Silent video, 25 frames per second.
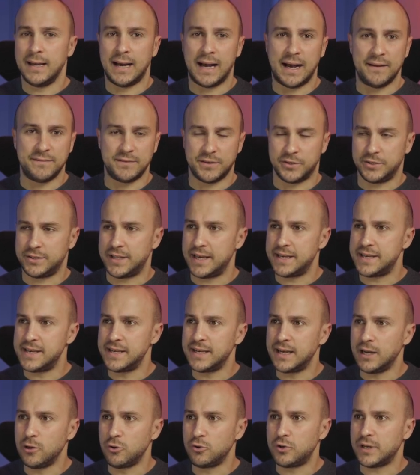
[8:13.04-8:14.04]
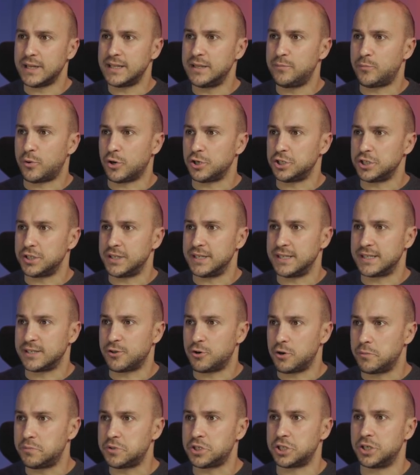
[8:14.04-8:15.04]
After taking a look at the project
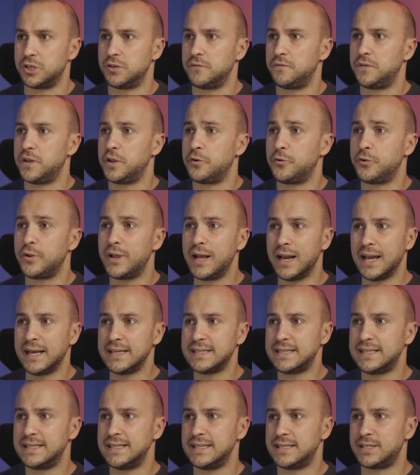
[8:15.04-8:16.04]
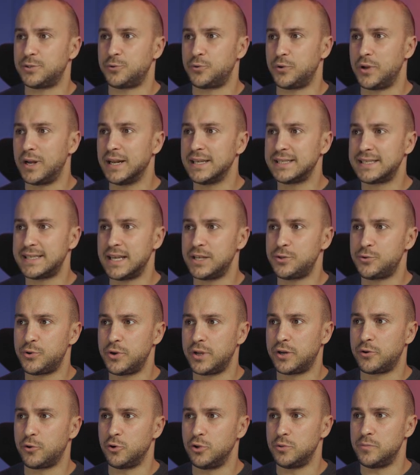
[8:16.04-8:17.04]
description, we realized this real estate
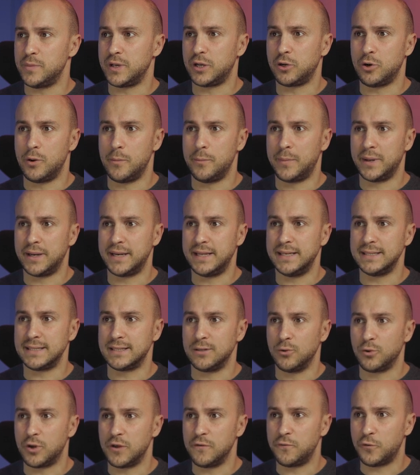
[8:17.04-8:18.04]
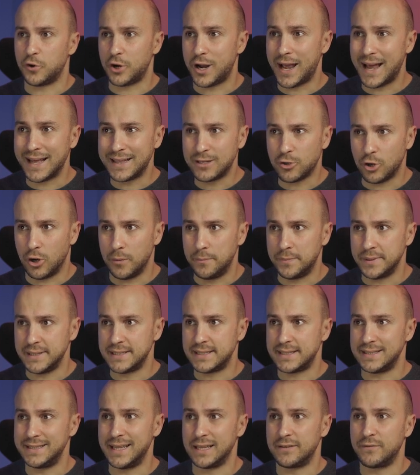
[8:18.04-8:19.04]
recruitment company is looking for ad
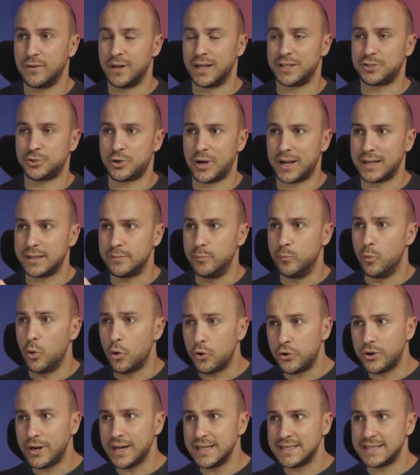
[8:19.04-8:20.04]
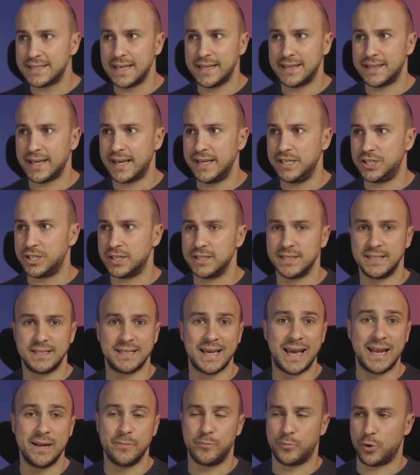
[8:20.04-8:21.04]
copies that will attract more real estate
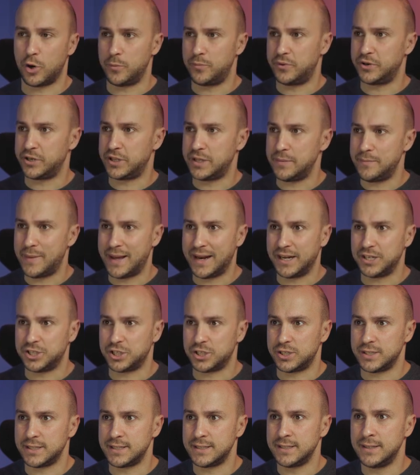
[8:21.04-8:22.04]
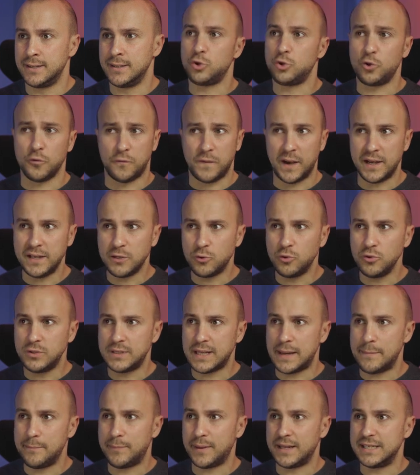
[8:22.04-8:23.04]
agents and property managers. To find good
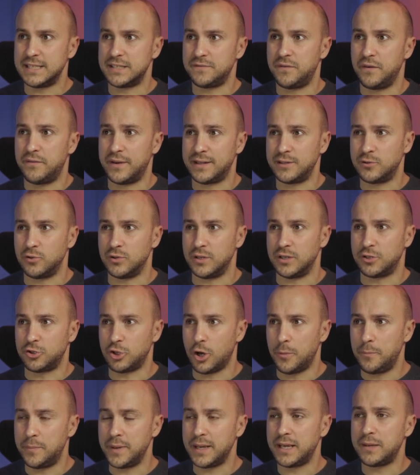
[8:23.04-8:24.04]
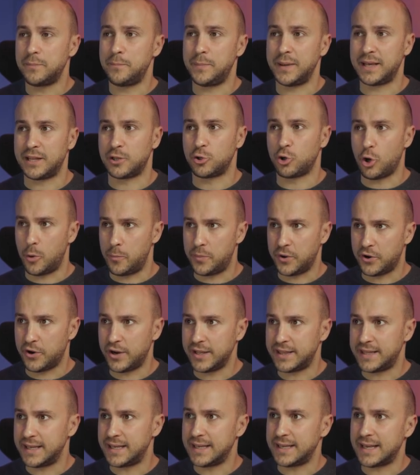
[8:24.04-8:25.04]
templates, we went to the topic, picked
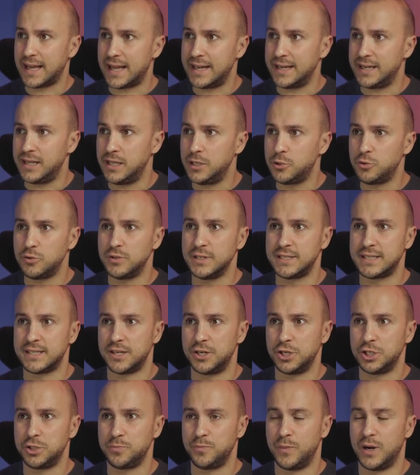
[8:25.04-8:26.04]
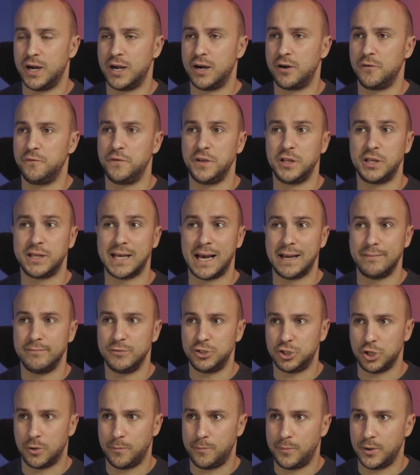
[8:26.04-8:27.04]
copywriting, and into the search bar we typed
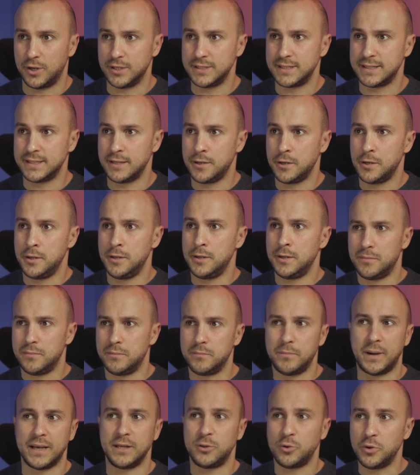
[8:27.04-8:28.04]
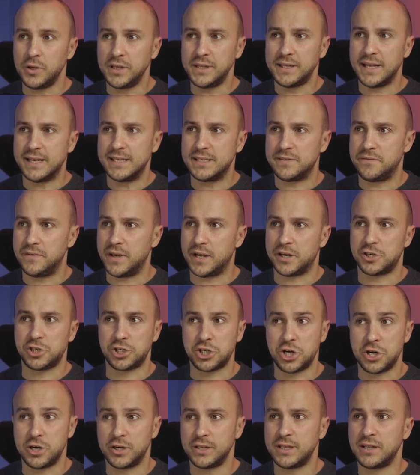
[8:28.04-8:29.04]
job post. By doing this, we are
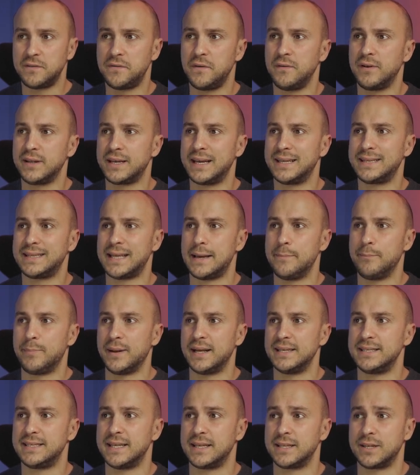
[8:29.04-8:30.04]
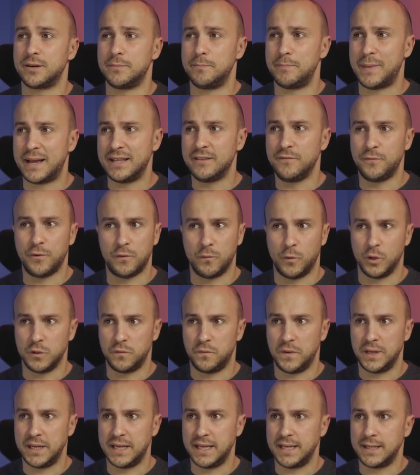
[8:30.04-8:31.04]
sure that we will get templates that are meant for
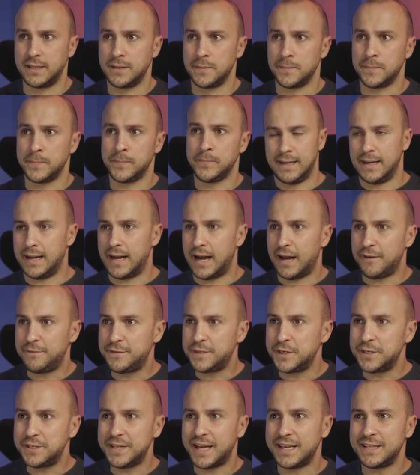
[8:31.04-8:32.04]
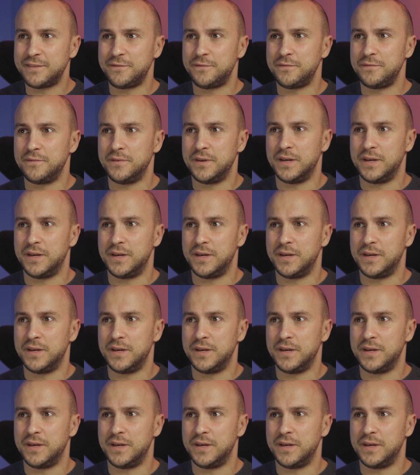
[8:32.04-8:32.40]
what we need. After that,